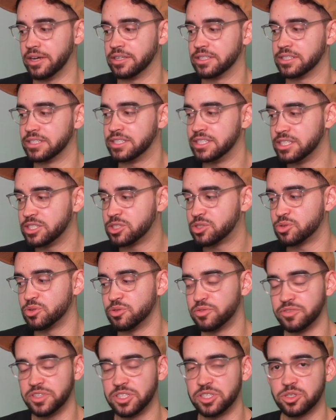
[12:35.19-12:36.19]
these two
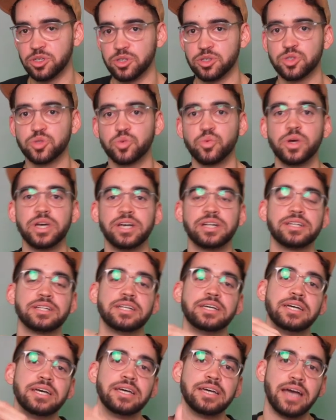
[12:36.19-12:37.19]
features will
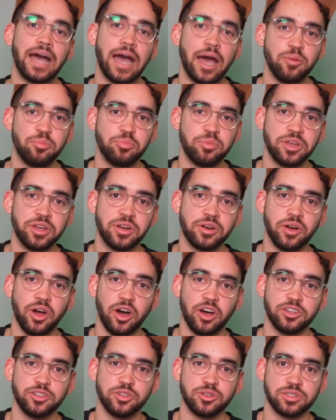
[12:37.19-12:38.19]
appear
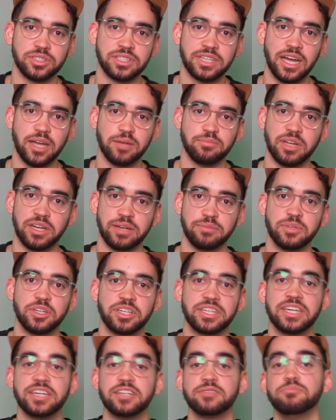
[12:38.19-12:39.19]
on your timeline.
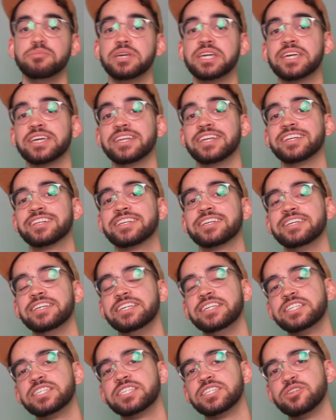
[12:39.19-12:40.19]
Again, making it
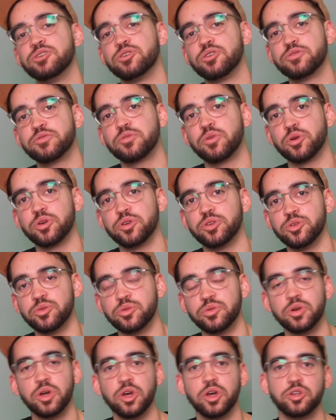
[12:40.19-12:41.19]
easier for
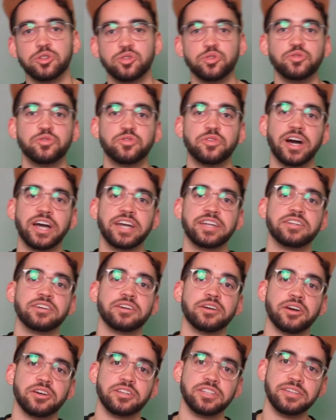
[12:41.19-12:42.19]
you to find
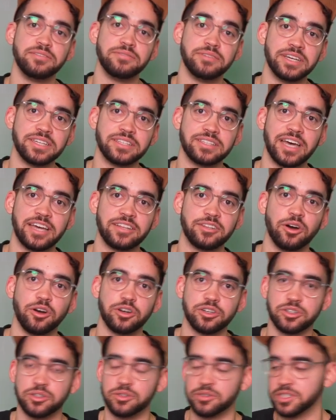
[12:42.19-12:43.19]
an event that
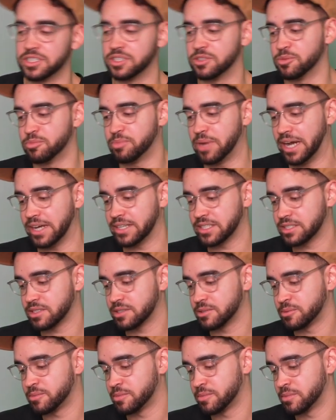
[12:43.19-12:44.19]
occurred in the past.
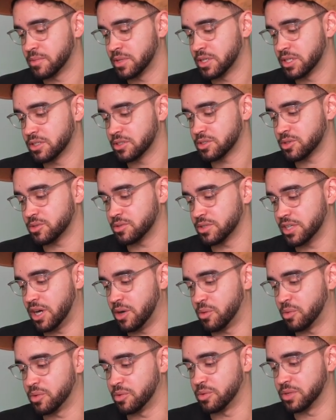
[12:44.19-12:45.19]
So now
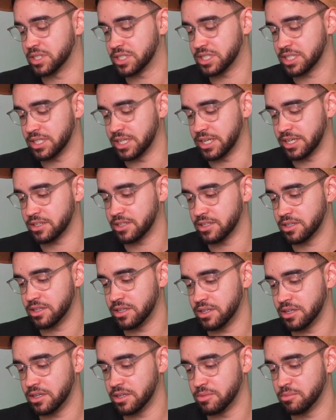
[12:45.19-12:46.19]
we will select
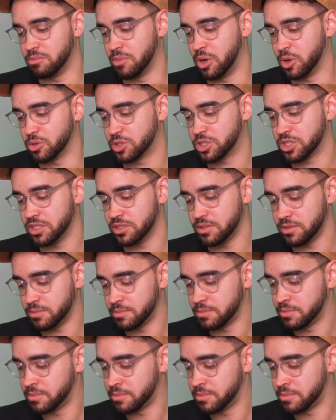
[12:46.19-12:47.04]
motion.